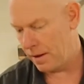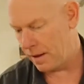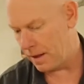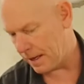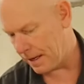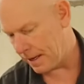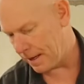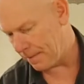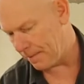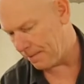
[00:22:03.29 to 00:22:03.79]

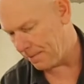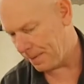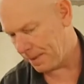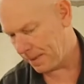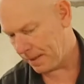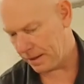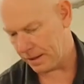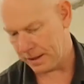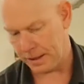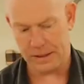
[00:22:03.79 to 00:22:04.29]
Uh,
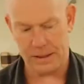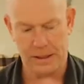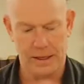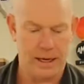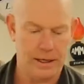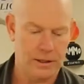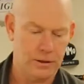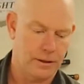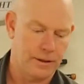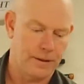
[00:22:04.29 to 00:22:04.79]
this is
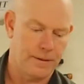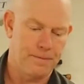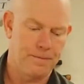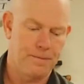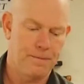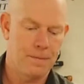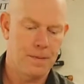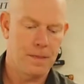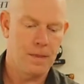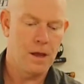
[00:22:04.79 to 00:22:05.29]
actually
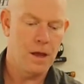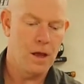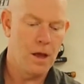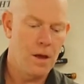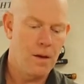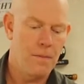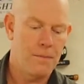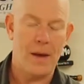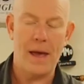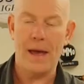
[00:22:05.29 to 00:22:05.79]

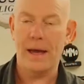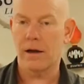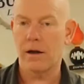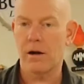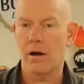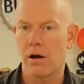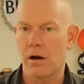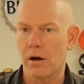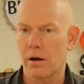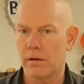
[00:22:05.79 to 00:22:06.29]
pet
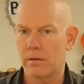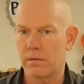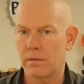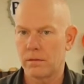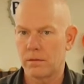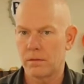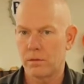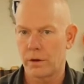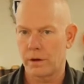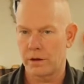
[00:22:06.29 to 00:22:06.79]
guard
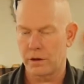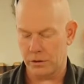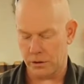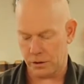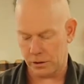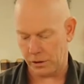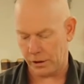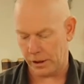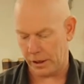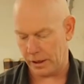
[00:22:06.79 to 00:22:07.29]
window
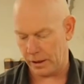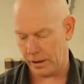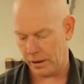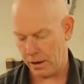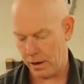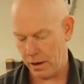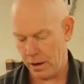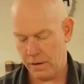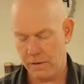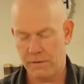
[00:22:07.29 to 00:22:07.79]
screen
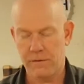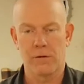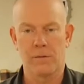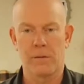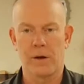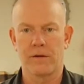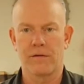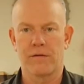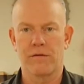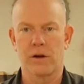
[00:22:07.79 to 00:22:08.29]
for
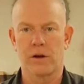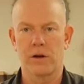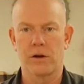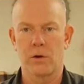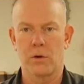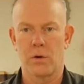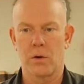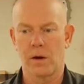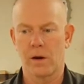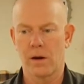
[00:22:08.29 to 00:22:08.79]
my front
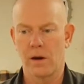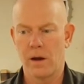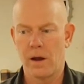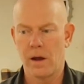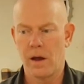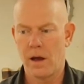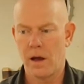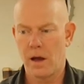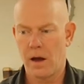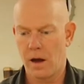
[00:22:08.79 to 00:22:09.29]
door,
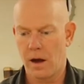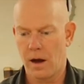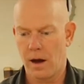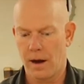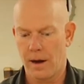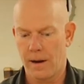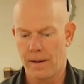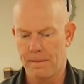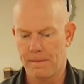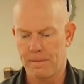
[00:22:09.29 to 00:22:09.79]

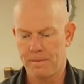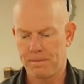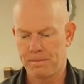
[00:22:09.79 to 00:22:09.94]
uh,